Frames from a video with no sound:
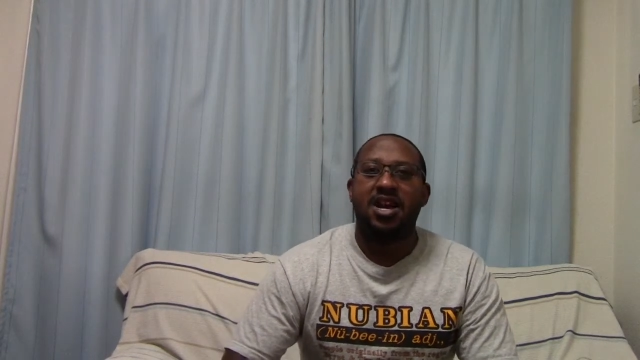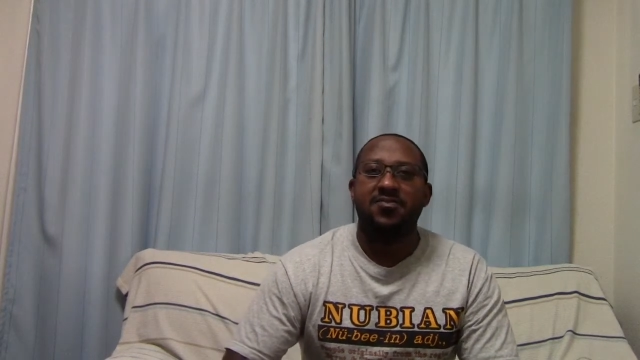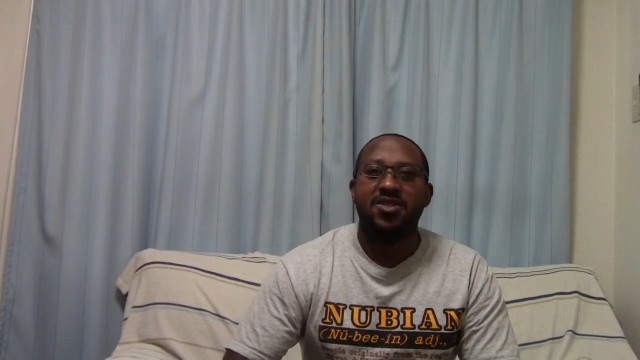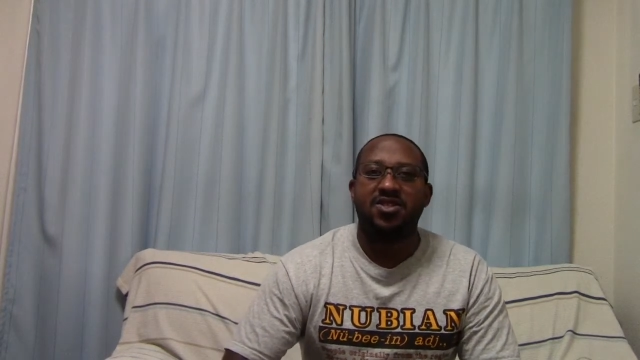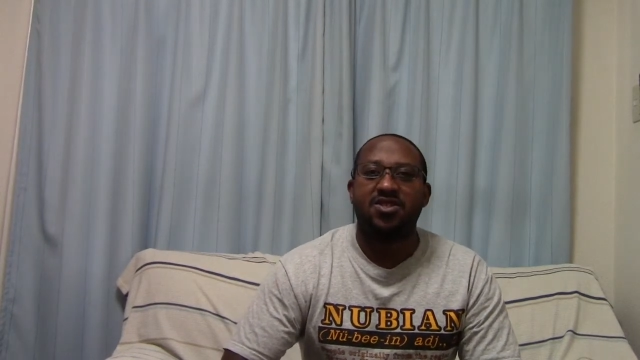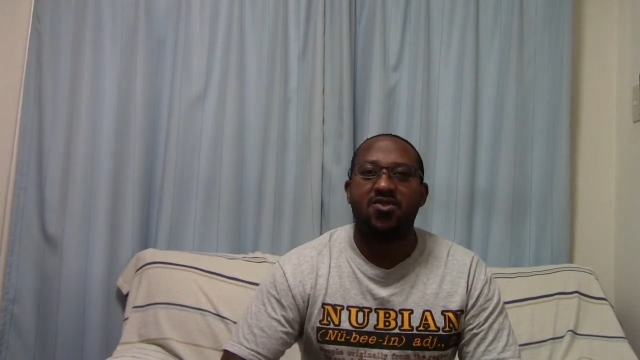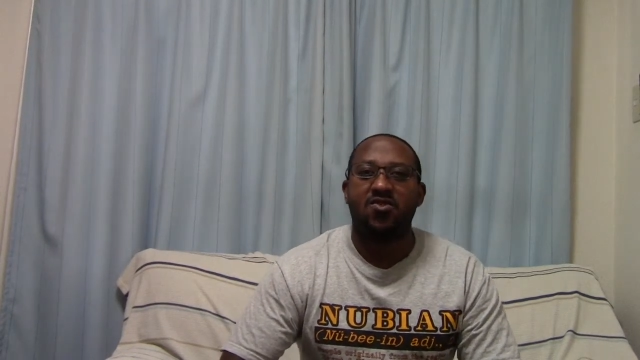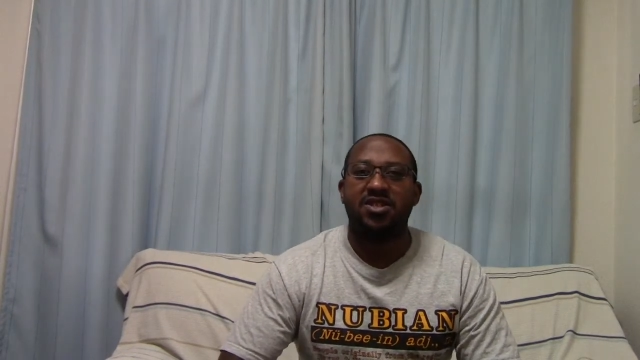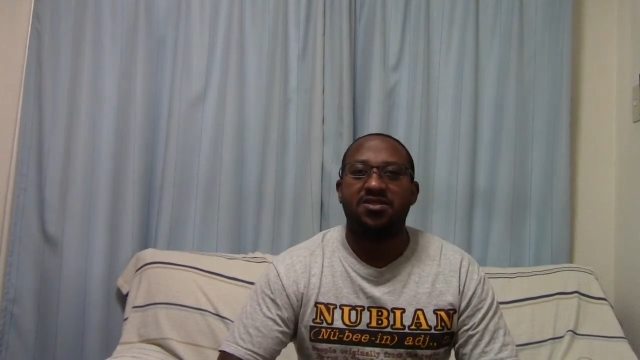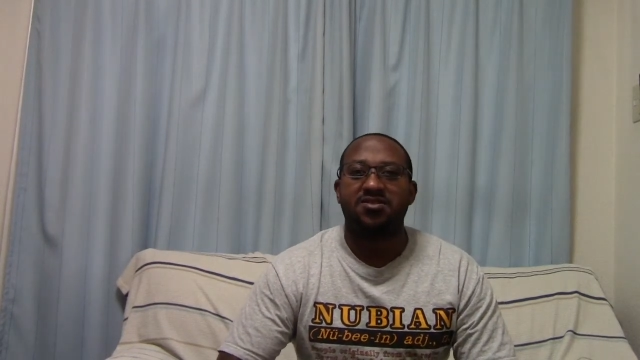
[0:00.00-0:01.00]
I'm used to
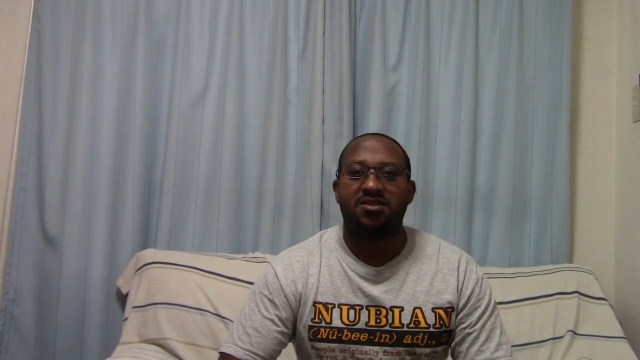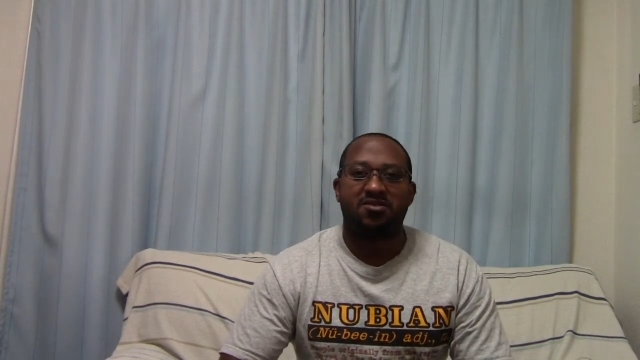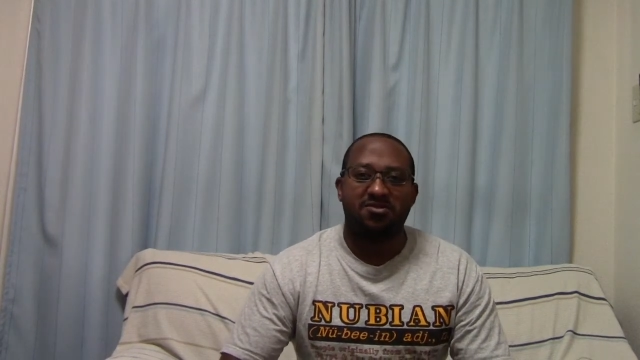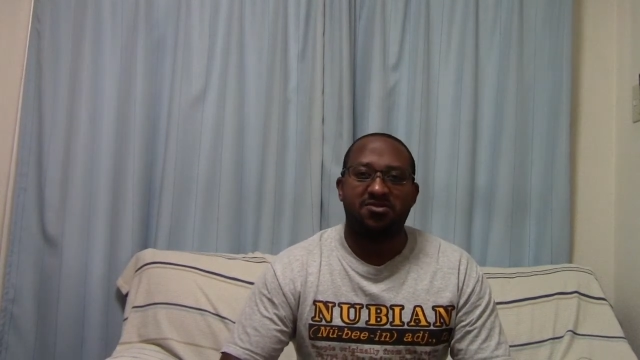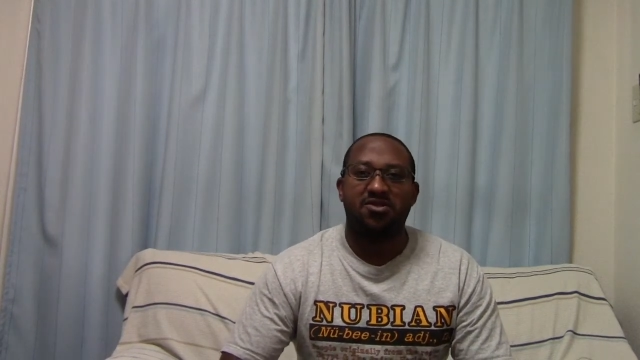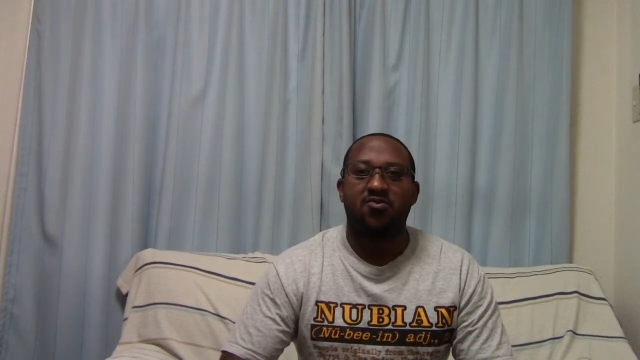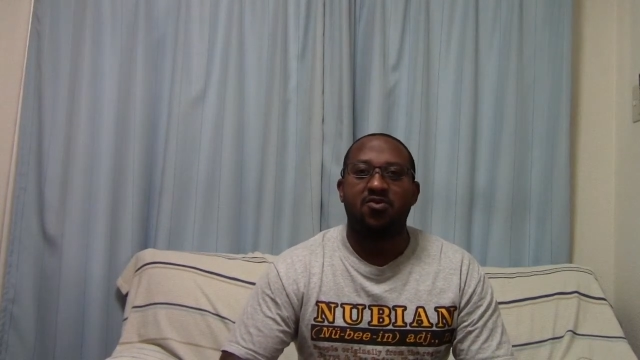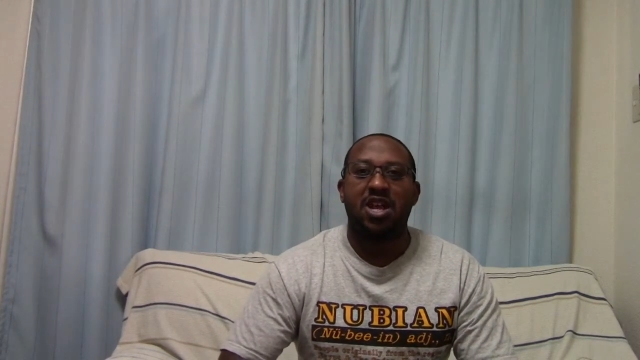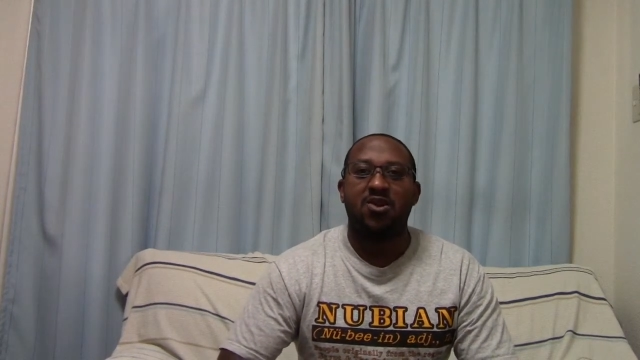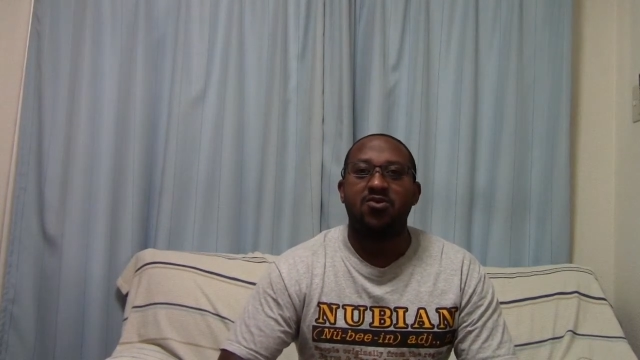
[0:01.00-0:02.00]
going, or, you know,
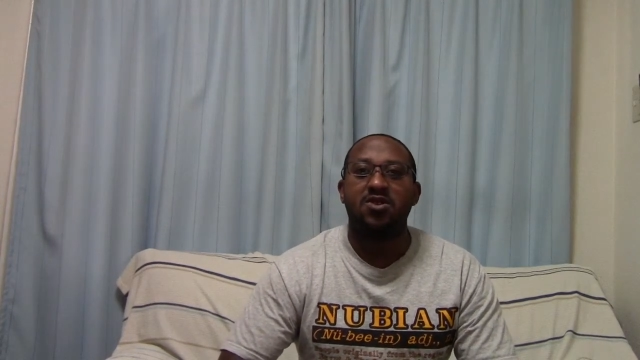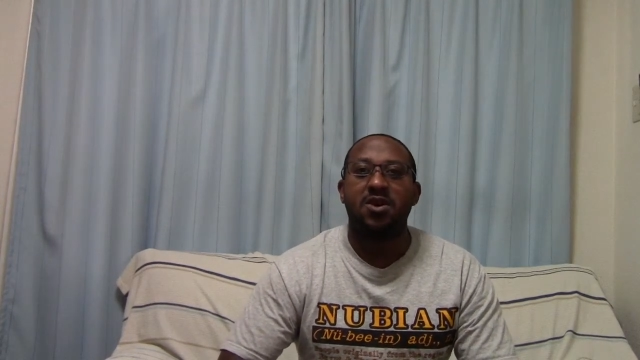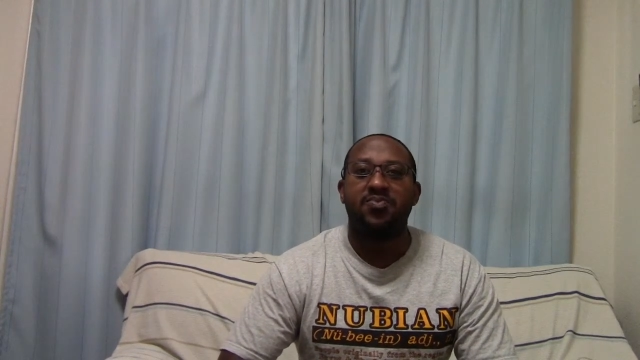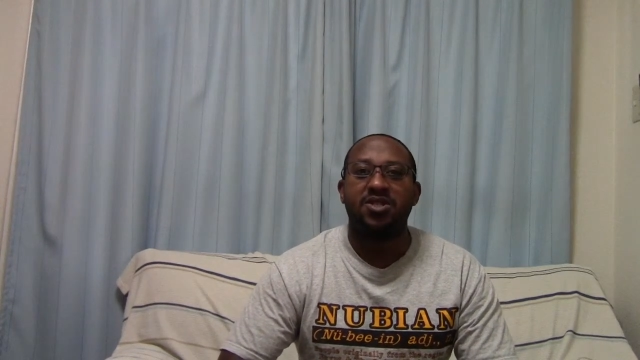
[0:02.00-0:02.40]
when I grew up,